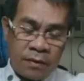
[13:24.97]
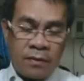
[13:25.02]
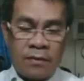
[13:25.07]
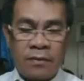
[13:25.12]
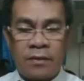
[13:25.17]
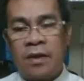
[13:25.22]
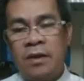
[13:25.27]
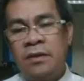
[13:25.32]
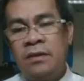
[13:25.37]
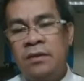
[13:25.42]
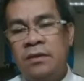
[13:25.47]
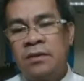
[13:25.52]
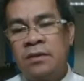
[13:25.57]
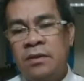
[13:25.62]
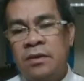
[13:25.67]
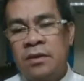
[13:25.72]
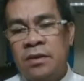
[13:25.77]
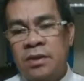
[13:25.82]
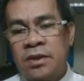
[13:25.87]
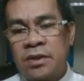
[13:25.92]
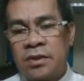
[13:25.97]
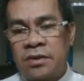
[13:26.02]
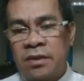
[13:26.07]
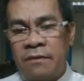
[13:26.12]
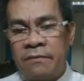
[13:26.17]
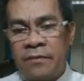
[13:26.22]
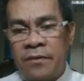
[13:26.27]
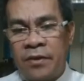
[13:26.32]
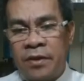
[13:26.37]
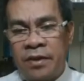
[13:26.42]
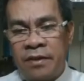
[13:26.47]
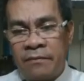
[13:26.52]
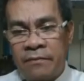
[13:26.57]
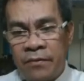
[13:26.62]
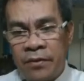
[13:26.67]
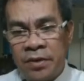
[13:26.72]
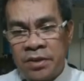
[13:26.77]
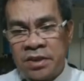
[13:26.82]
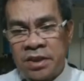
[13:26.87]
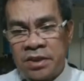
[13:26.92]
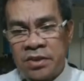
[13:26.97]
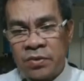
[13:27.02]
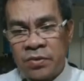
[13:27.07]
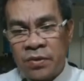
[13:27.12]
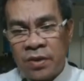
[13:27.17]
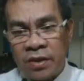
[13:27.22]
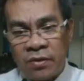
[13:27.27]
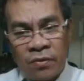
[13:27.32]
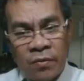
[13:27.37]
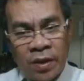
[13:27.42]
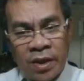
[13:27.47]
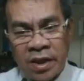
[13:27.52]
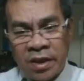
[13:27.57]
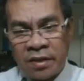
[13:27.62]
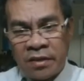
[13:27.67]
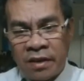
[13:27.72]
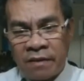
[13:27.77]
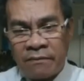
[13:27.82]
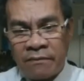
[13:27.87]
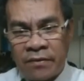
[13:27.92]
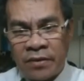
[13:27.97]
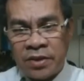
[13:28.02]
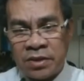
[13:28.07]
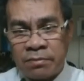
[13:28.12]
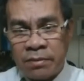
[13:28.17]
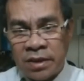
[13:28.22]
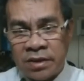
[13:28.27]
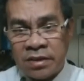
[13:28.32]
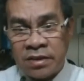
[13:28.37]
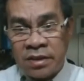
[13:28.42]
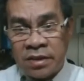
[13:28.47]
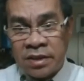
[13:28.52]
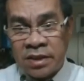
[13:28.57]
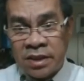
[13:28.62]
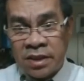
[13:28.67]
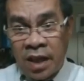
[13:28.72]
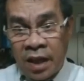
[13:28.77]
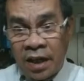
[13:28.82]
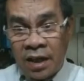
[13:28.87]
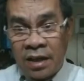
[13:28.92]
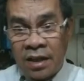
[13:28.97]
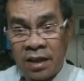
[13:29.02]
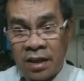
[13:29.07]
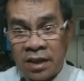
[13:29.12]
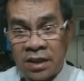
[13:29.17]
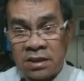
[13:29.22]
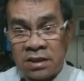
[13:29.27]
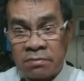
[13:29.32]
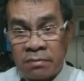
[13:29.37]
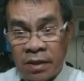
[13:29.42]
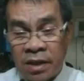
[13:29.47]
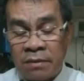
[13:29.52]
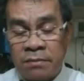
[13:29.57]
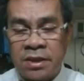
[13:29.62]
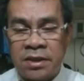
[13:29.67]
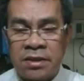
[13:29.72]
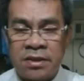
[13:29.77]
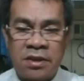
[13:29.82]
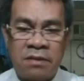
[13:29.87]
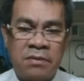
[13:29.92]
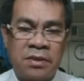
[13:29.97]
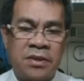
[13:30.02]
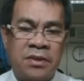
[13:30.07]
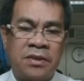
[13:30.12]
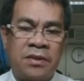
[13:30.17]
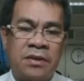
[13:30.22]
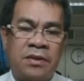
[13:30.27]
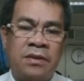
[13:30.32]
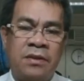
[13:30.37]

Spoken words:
Okay, so therefore the force is 100 gram force, but the scale is 5 centimeter.